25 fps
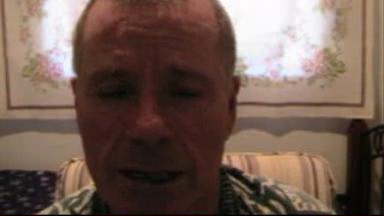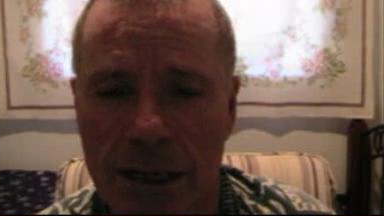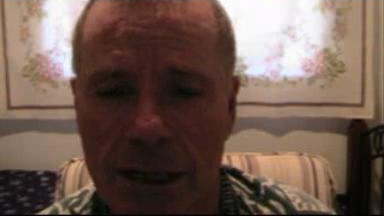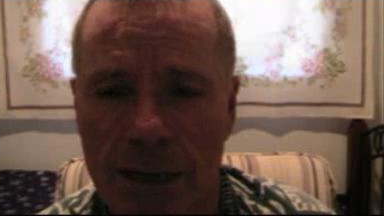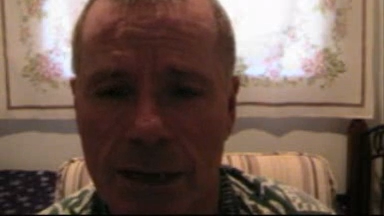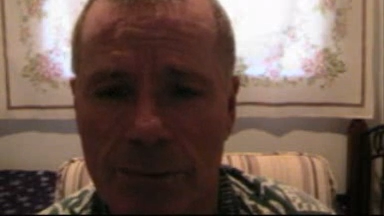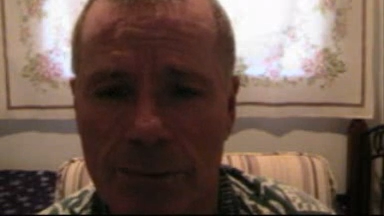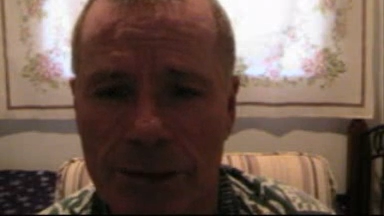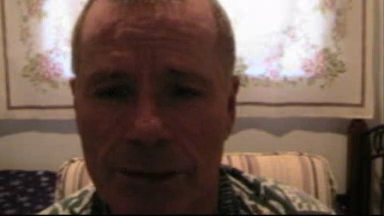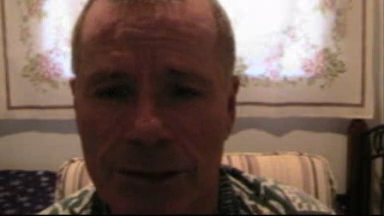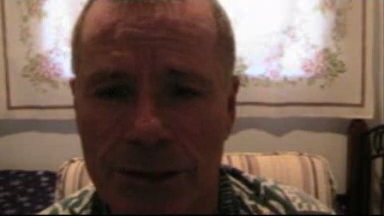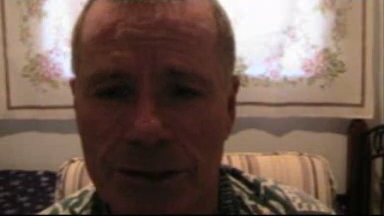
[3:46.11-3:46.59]

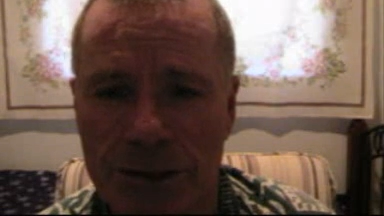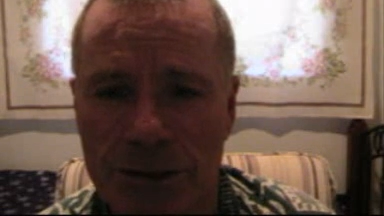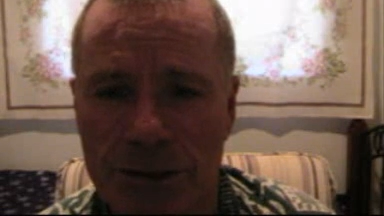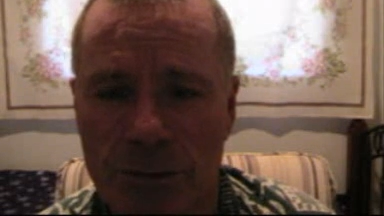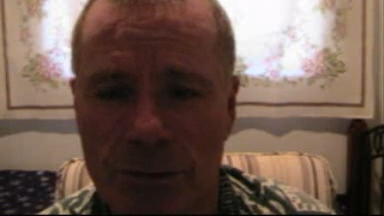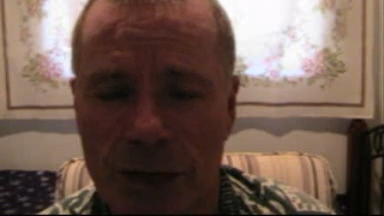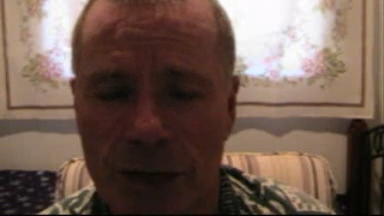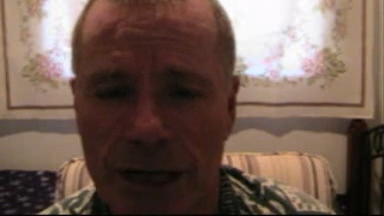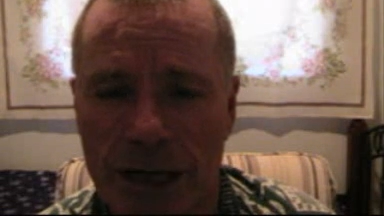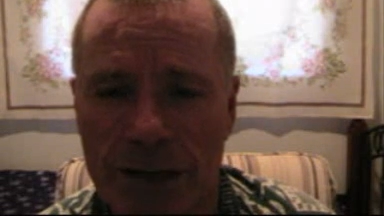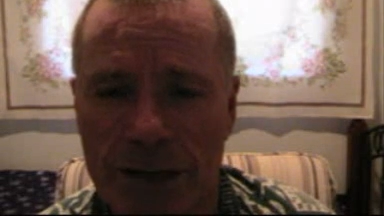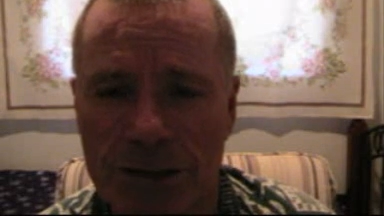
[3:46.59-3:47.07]
up into your
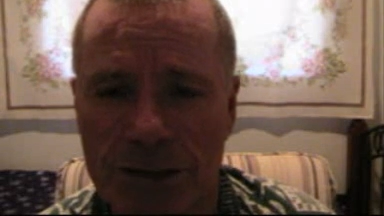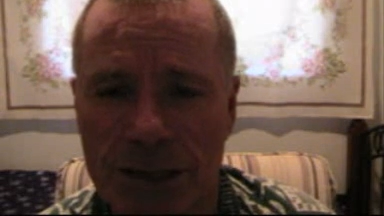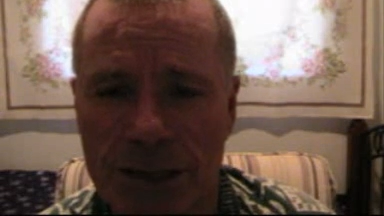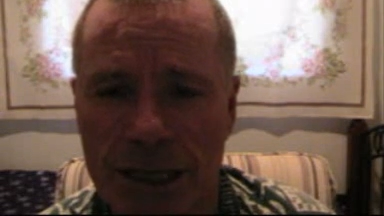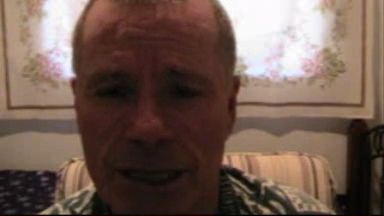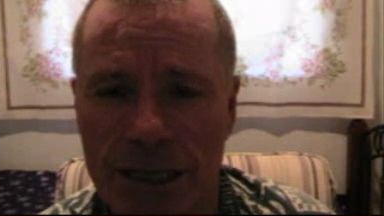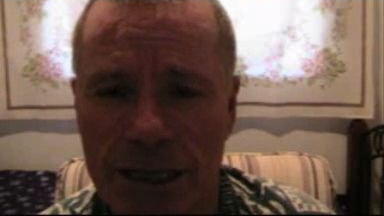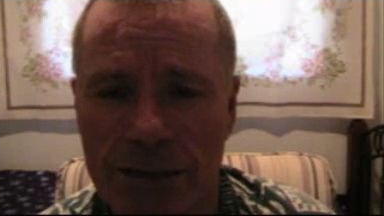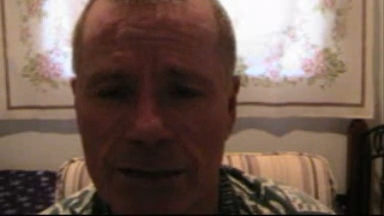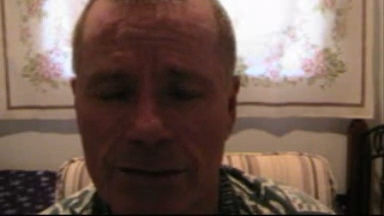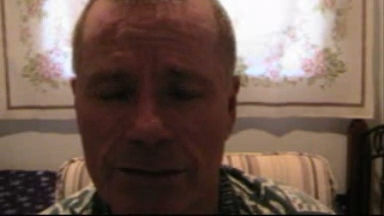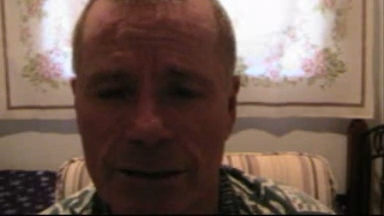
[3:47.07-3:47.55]
brow
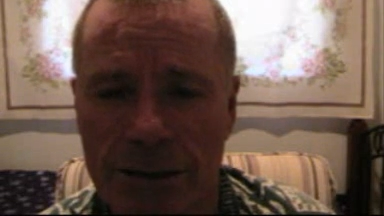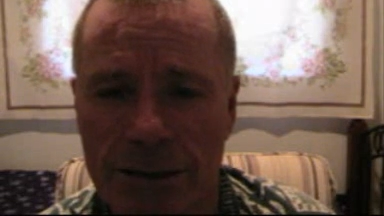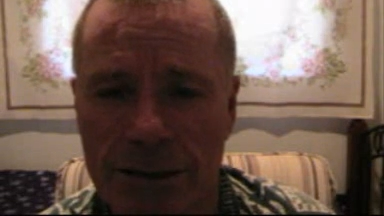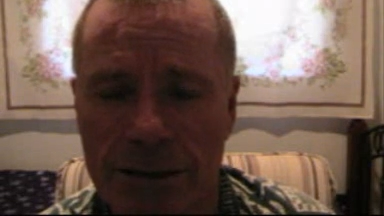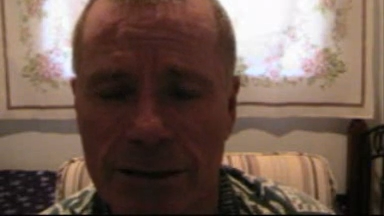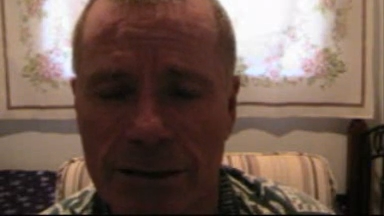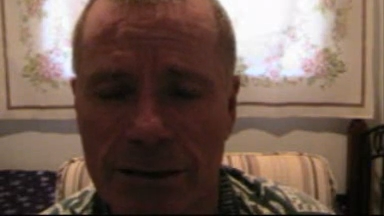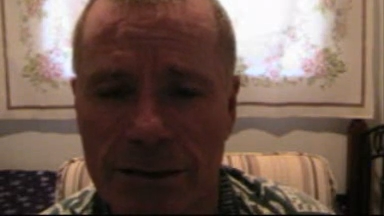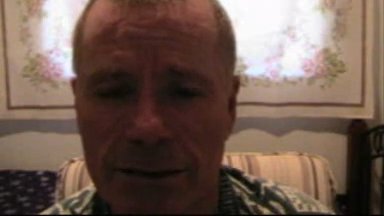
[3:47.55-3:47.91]
chakra.